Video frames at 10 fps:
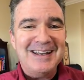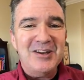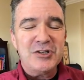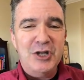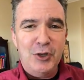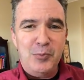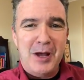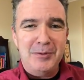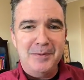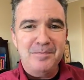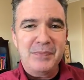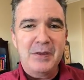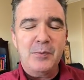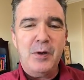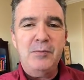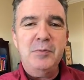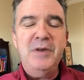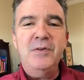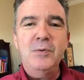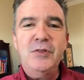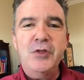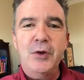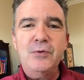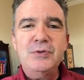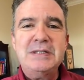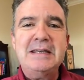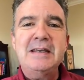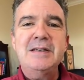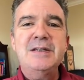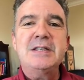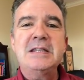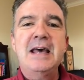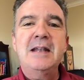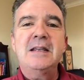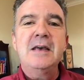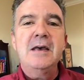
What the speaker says: Here's another problem. Problem even with those is that